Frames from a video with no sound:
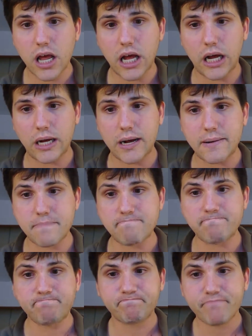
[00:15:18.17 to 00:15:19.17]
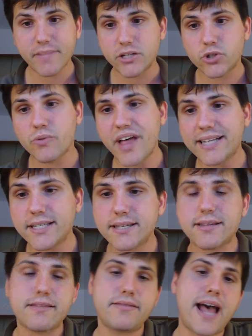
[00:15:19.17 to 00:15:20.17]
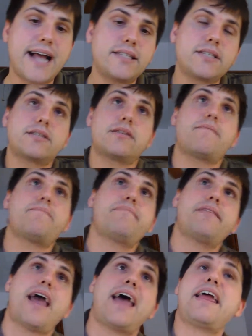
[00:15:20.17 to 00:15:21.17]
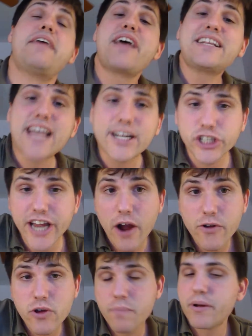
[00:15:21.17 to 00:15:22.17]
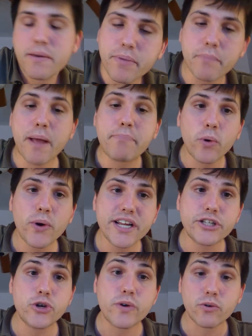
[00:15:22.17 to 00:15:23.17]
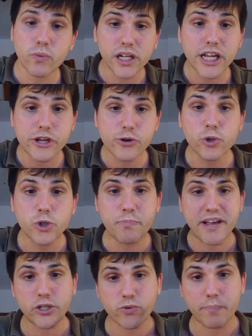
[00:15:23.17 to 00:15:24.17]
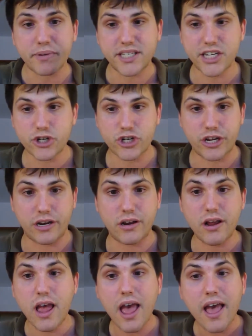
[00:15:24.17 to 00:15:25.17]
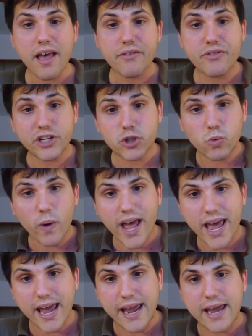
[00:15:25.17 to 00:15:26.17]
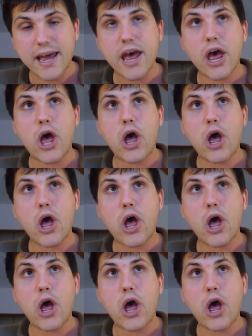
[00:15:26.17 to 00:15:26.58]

So that's and that's actually how you can. But my point is, you can really use spaced repetition this way